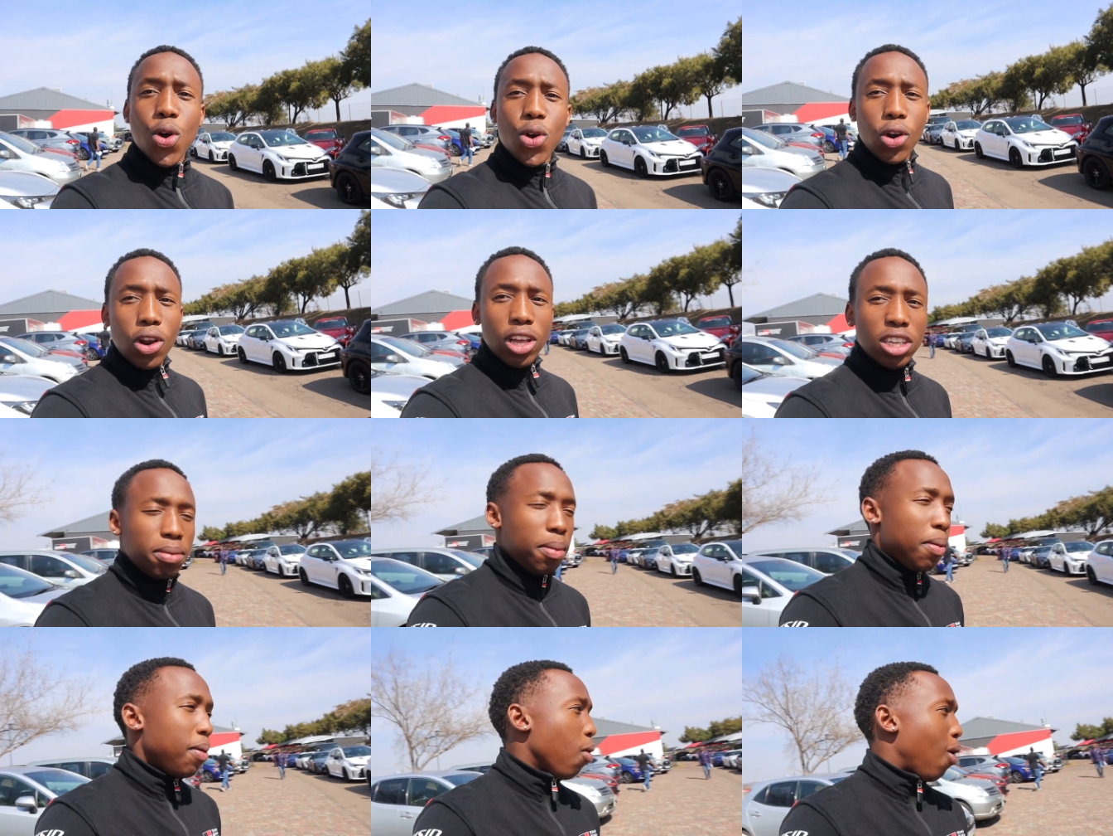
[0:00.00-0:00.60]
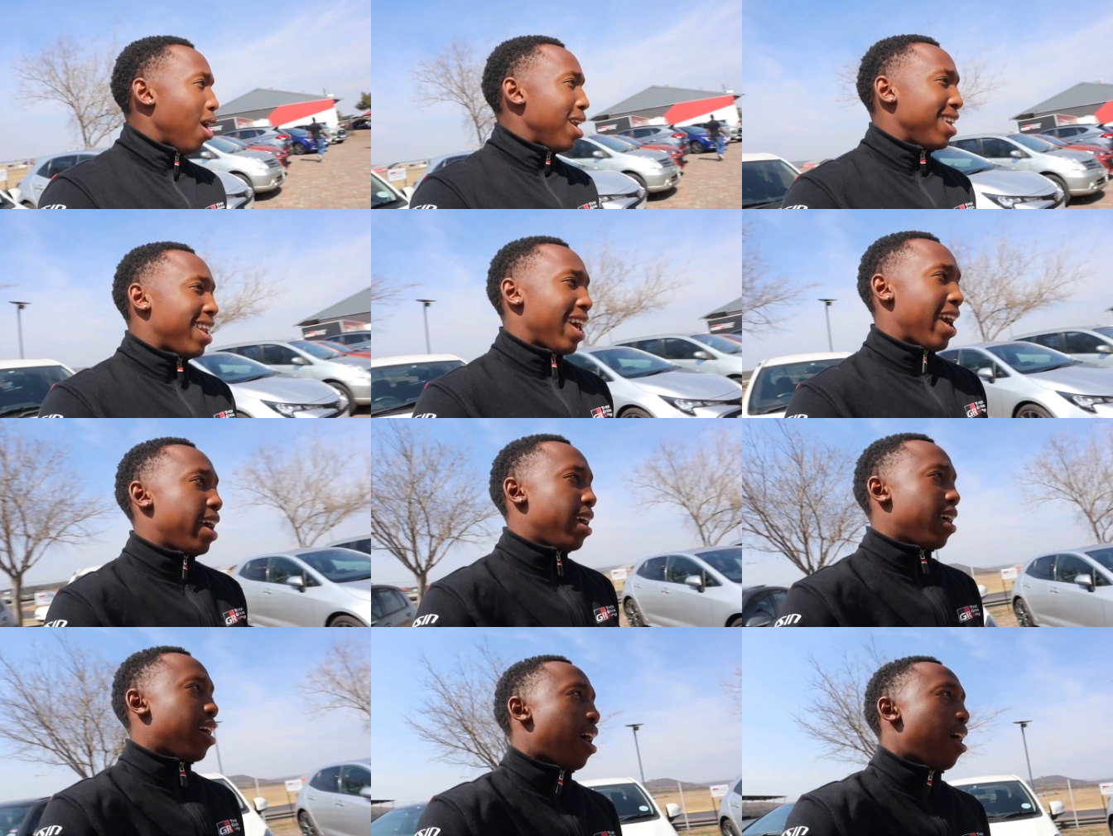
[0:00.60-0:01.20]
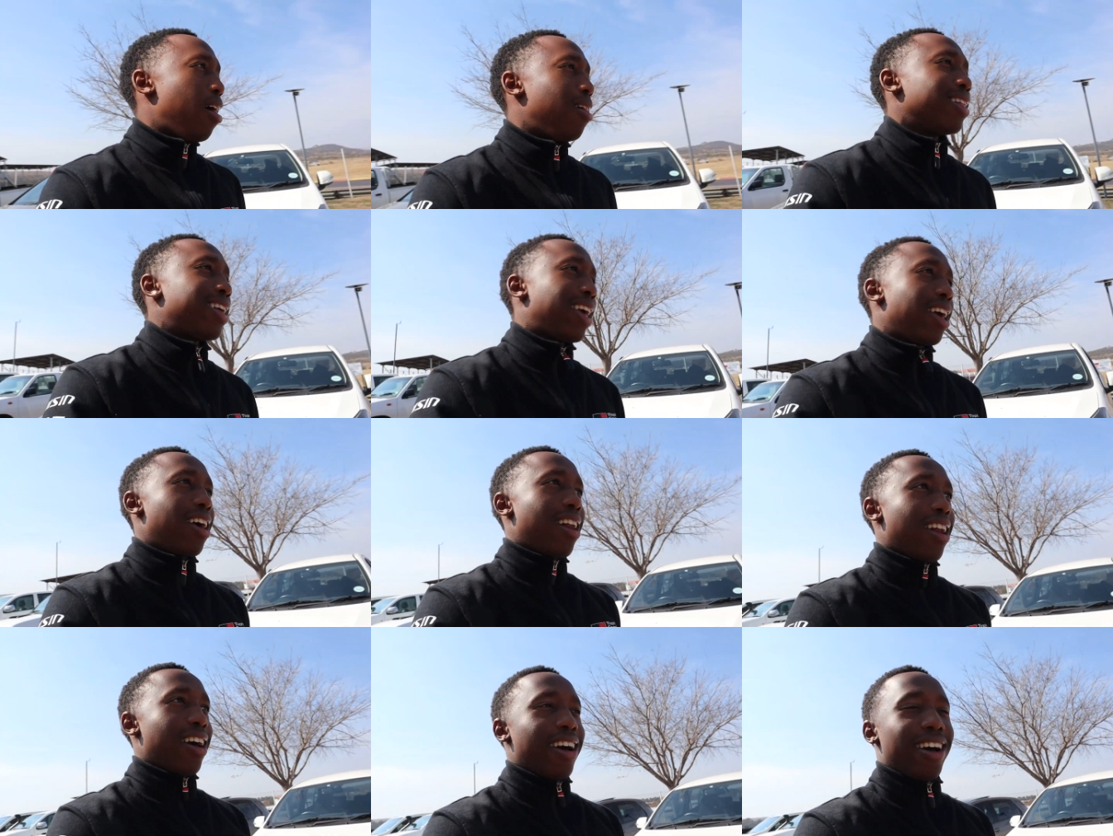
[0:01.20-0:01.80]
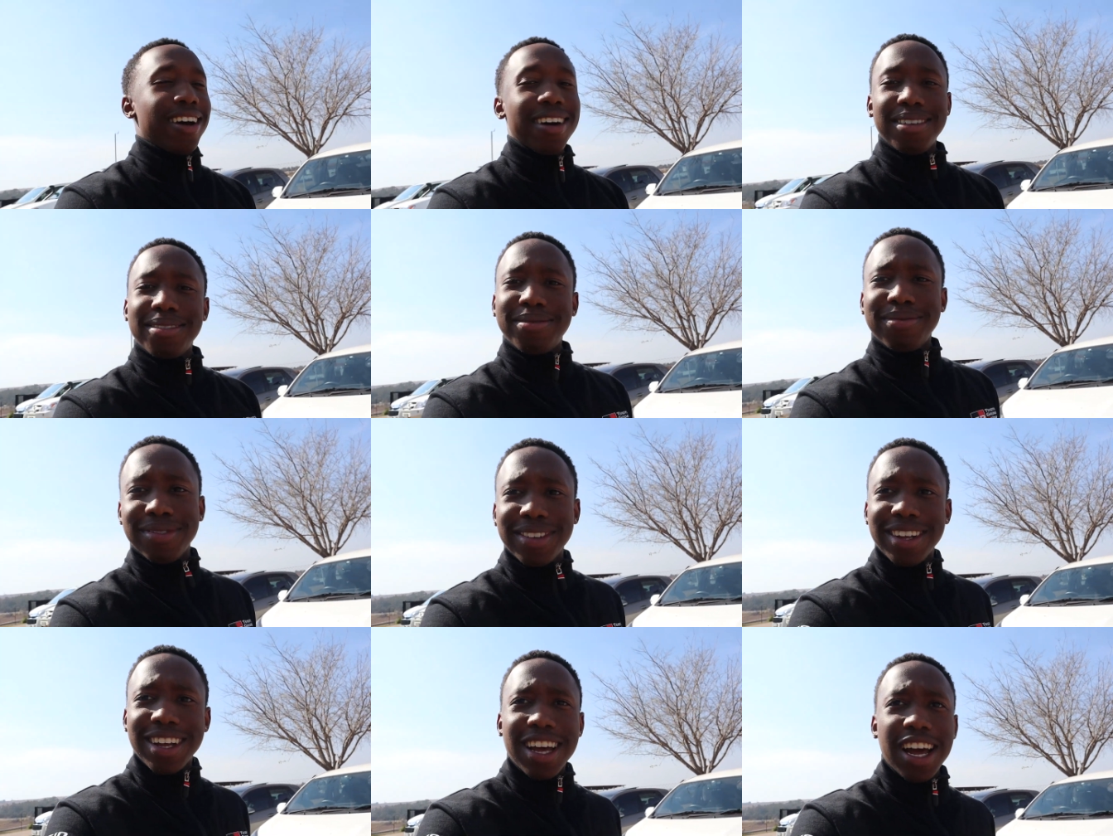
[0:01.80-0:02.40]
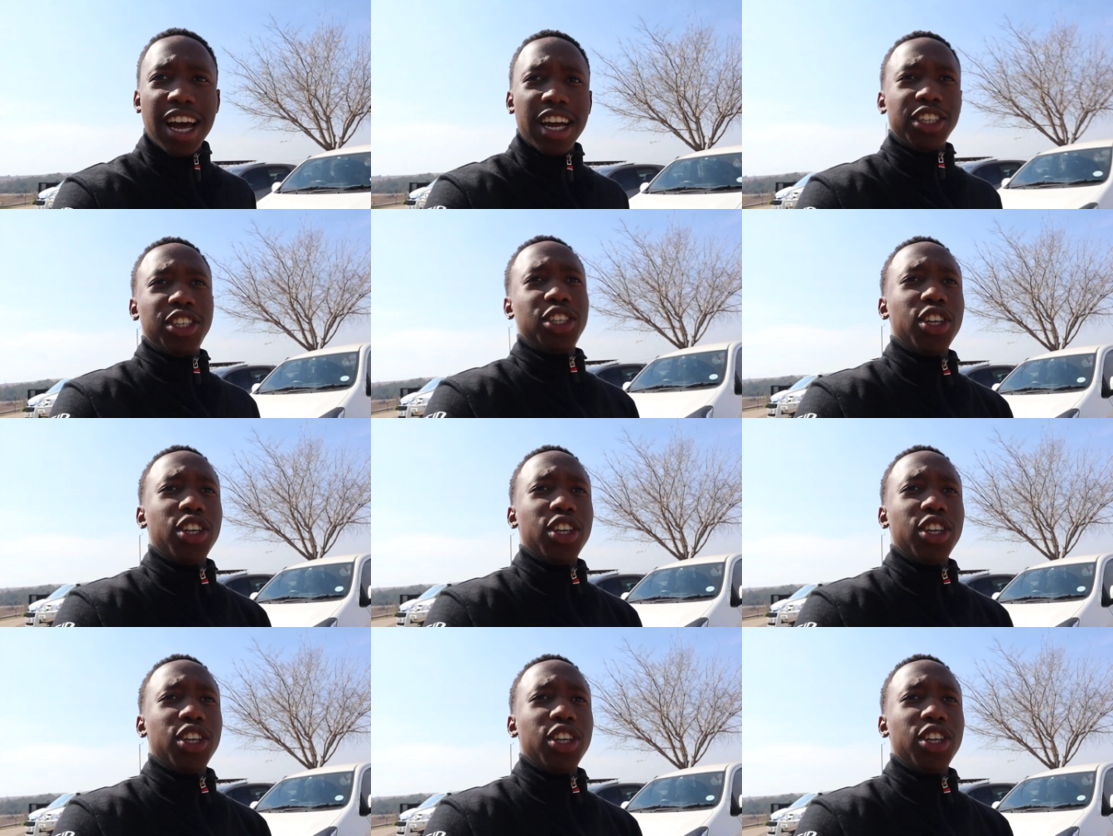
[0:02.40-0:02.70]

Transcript: who knows maybe one day I'll get a, a